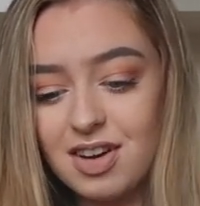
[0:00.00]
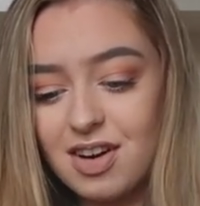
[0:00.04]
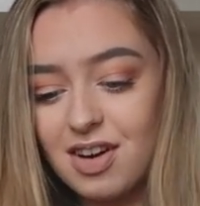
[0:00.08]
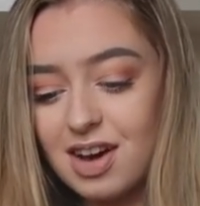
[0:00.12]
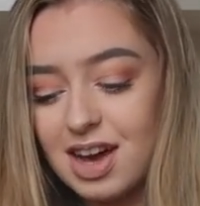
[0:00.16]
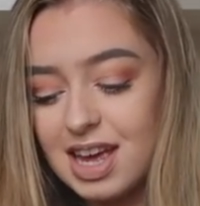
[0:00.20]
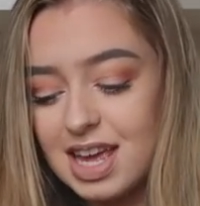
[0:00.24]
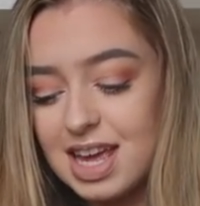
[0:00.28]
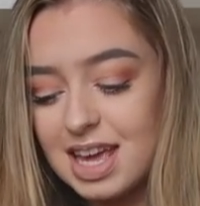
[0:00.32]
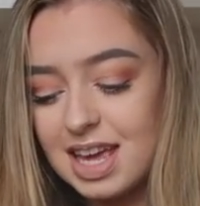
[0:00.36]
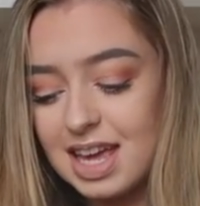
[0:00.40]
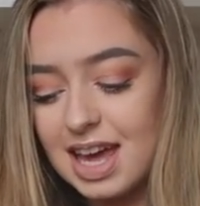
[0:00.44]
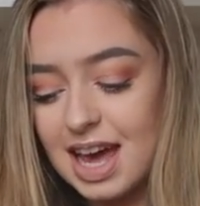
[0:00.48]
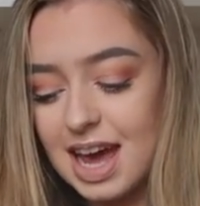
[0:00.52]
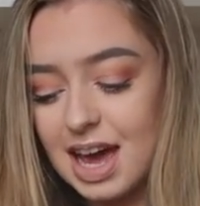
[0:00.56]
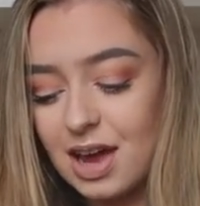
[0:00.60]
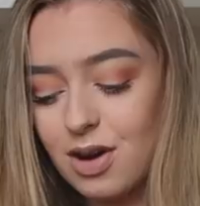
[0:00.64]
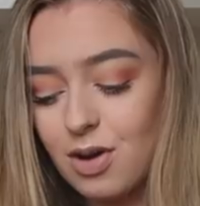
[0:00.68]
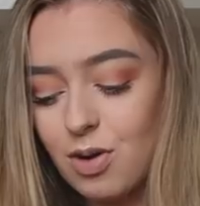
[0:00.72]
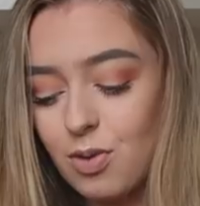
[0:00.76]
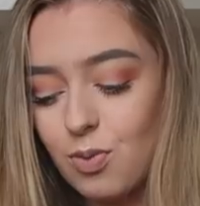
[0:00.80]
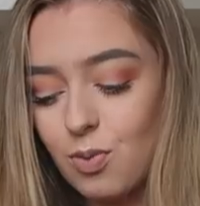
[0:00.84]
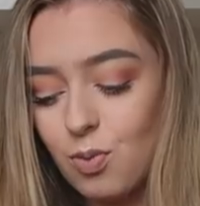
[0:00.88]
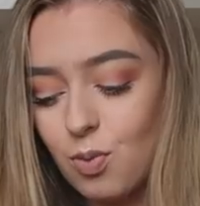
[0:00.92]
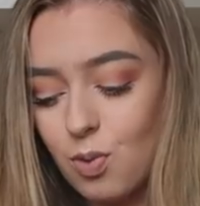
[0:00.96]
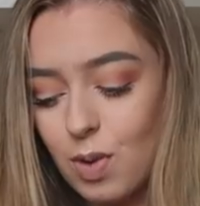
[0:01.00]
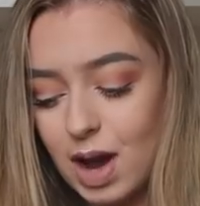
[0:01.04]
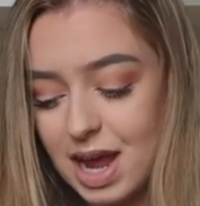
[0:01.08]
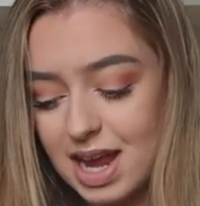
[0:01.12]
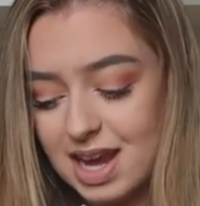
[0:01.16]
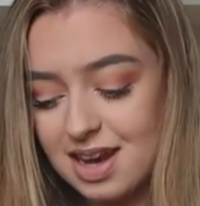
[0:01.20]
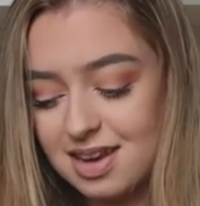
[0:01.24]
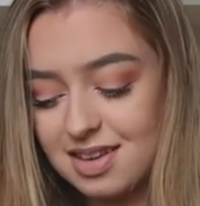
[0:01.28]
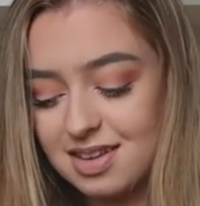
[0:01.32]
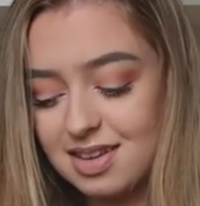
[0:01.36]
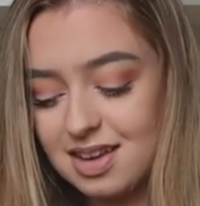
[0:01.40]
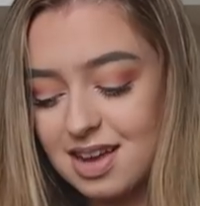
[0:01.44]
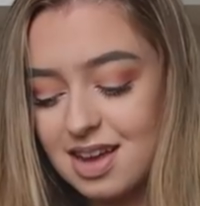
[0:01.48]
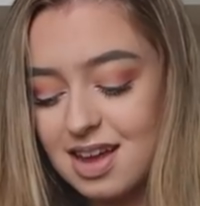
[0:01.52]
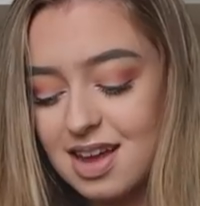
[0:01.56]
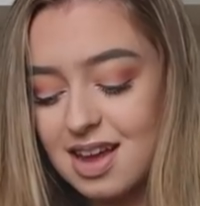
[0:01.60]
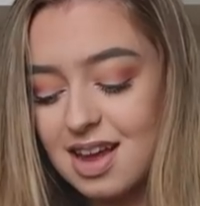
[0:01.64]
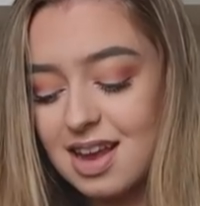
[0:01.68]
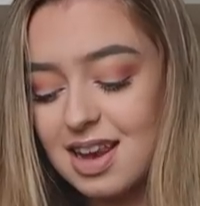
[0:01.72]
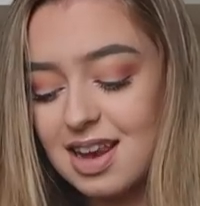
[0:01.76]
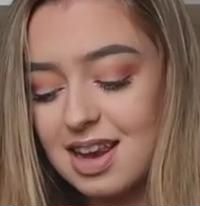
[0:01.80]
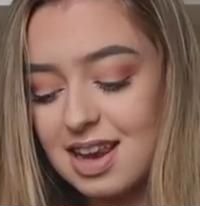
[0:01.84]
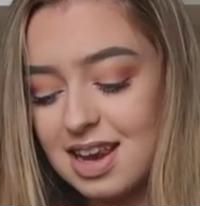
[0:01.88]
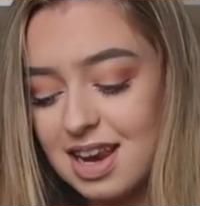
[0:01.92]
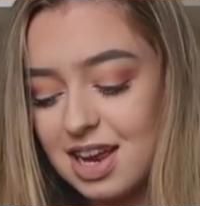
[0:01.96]
I cannot wait,
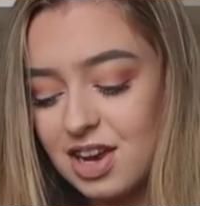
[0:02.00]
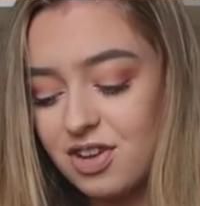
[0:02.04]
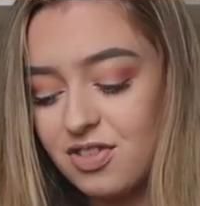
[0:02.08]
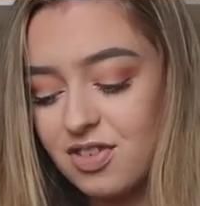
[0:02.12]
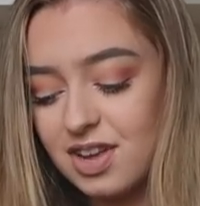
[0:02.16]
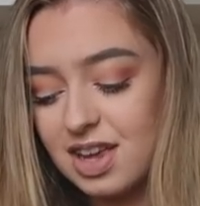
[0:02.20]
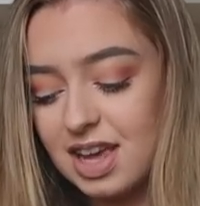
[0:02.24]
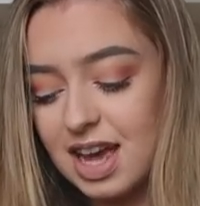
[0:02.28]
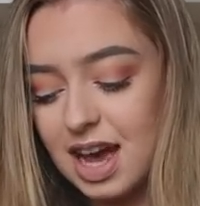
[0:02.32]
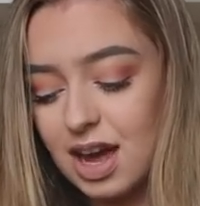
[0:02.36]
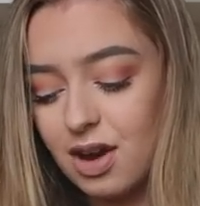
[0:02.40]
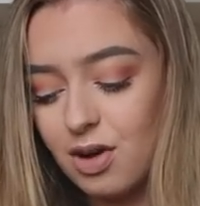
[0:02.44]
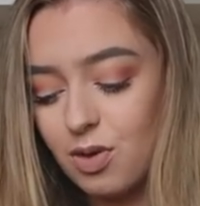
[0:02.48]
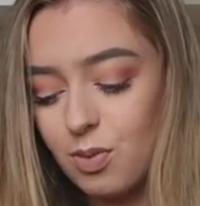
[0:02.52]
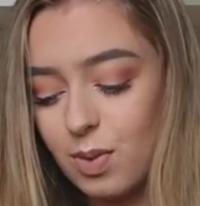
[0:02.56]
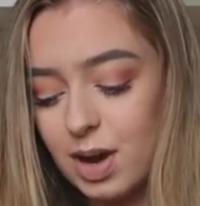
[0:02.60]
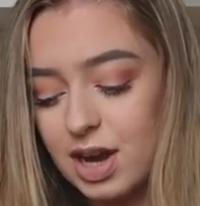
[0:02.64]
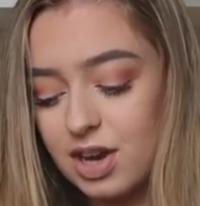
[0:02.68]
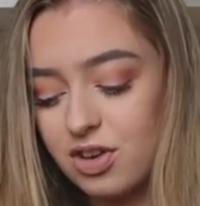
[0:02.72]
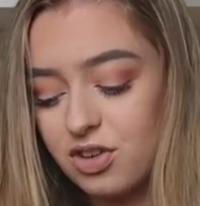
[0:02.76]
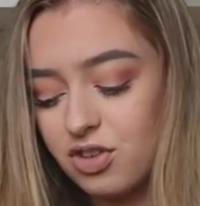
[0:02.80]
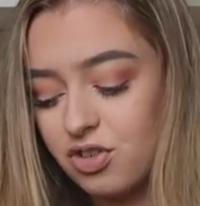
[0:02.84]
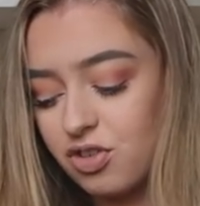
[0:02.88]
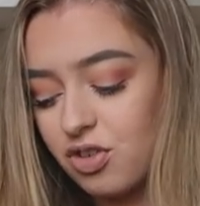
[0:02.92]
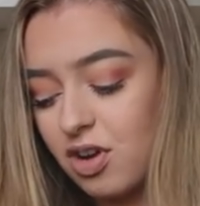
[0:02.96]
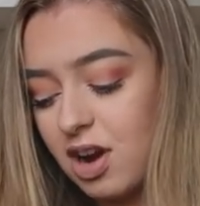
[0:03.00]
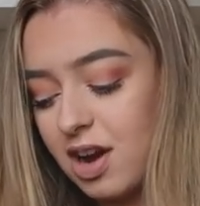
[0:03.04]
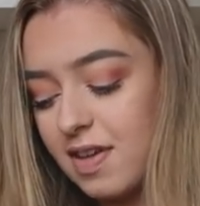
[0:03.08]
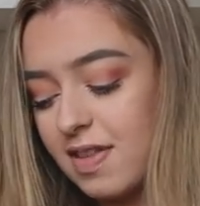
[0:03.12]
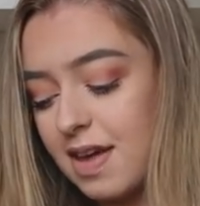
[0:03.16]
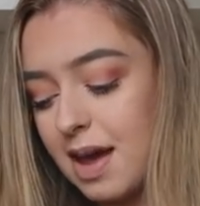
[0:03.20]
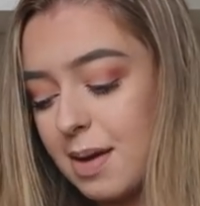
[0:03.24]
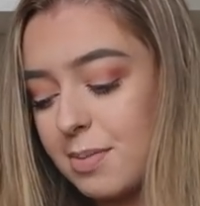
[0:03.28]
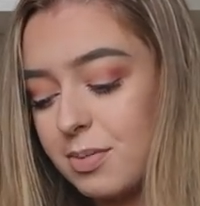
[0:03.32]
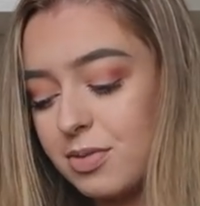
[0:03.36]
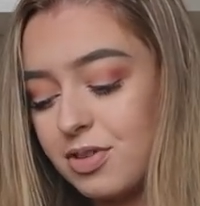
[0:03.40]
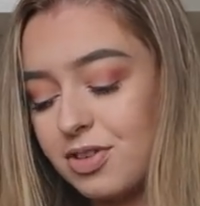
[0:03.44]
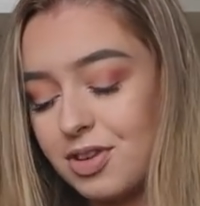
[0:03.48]
literally cannot wait to try them.